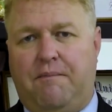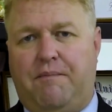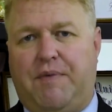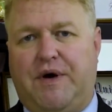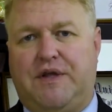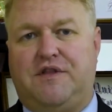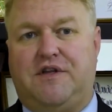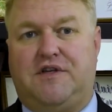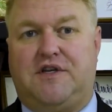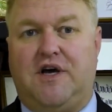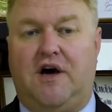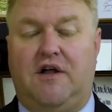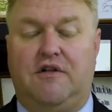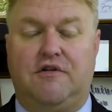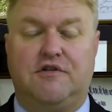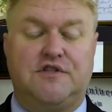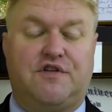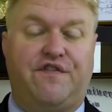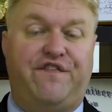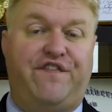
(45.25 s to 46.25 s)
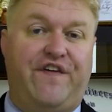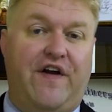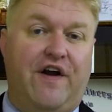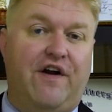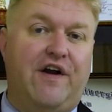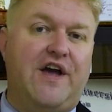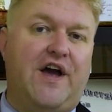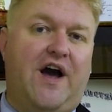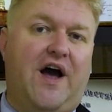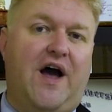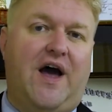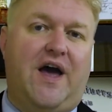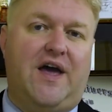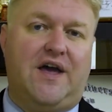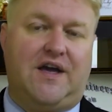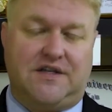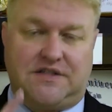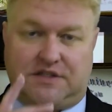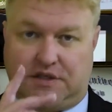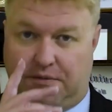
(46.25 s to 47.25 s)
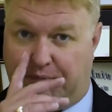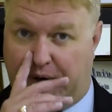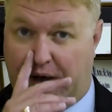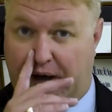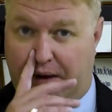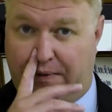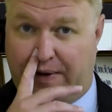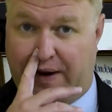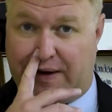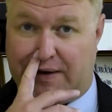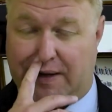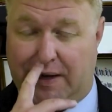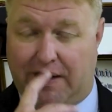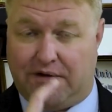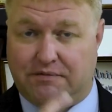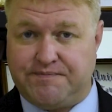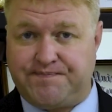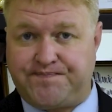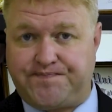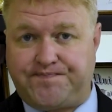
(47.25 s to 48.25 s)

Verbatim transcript: But the dollar is very high against the baht right now.